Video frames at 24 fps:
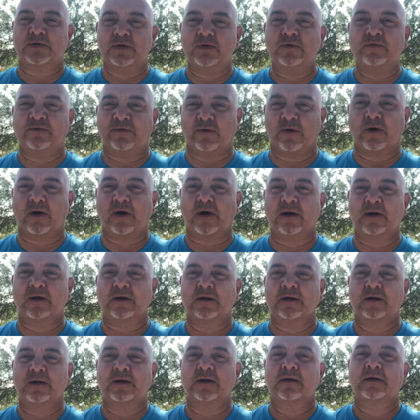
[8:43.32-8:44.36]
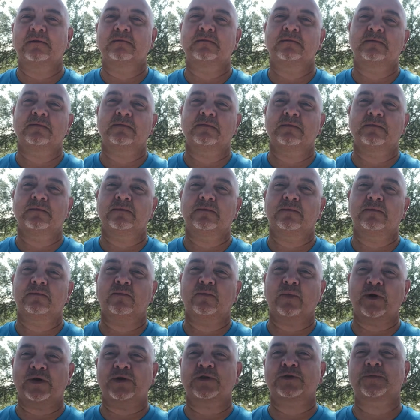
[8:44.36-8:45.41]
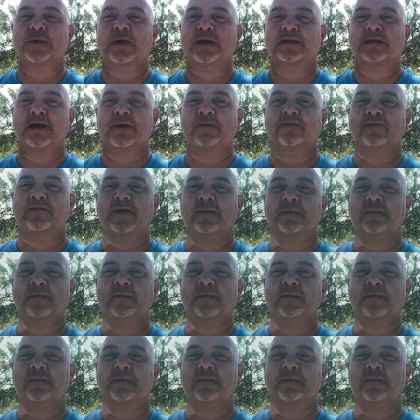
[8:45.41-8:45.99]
too far when you're spending time with